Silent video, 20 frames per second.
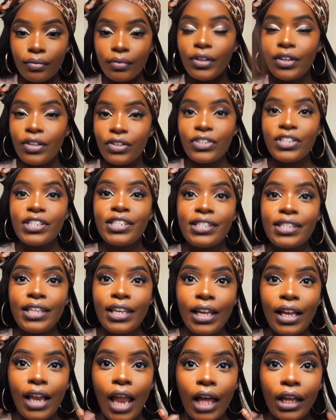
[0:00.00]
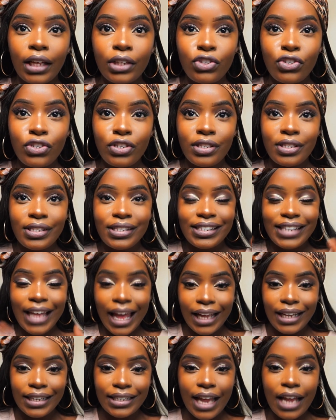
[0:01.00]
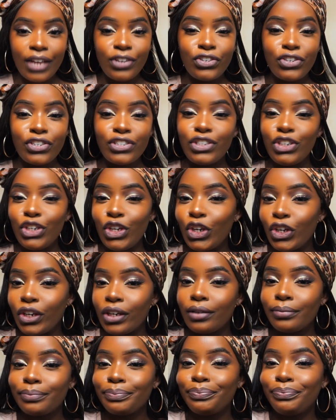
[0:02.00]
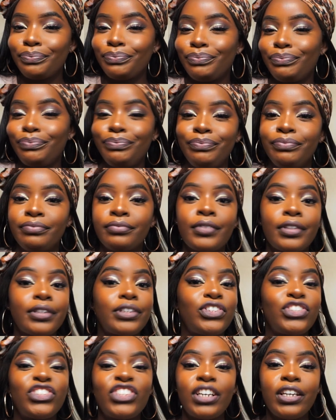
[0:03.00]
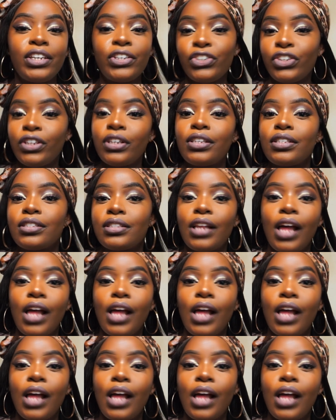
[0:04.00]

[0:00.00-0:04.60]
You can just see it like just set and just look delicious.